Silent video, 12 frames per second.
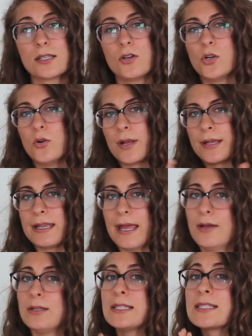so
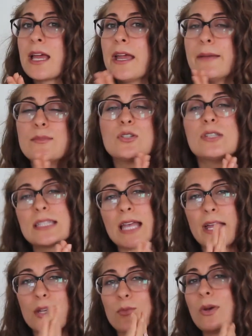now it's time to
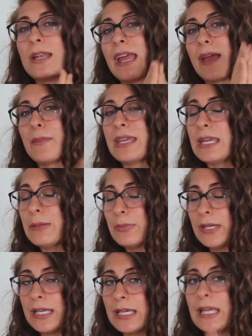decide what I am
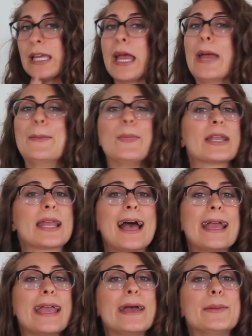keeping and what
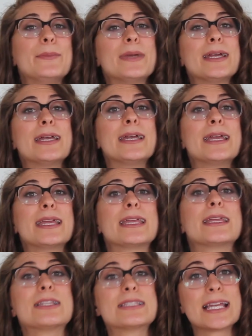I am
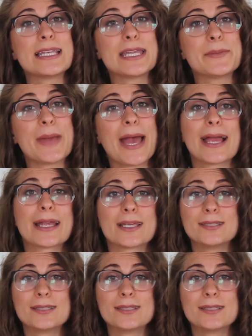sending back.